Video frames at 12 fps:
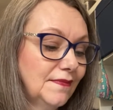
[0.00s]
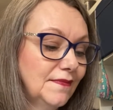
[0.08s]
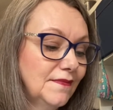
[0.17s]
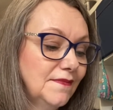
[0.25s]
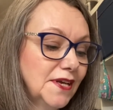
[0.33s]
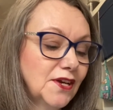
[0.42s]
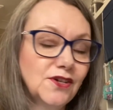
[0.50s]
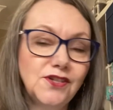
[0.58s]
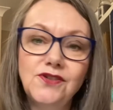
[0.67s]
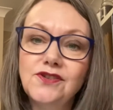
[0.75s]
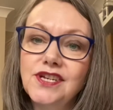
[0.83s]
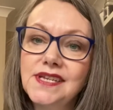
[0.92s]
because
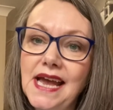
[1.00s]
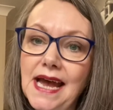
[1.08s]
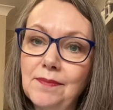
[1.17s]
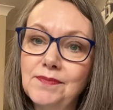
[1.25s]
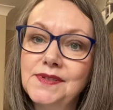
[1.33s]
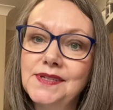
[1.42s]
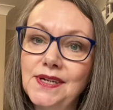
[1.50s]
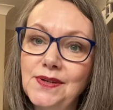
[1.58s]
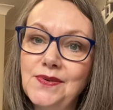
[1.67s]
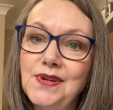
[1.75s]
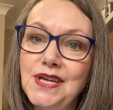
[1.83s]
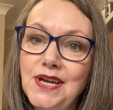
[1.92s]
you just
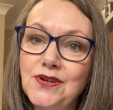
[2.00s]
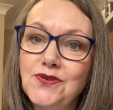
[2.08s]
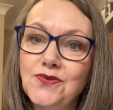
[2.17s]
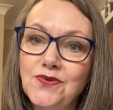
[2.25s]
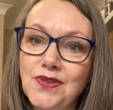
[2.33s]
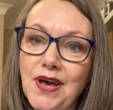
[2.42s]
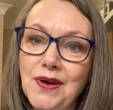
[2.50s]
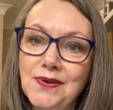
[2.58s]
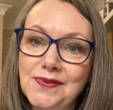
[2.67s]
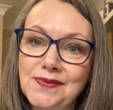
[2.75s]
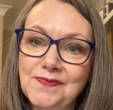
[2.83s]
absolutely adore those.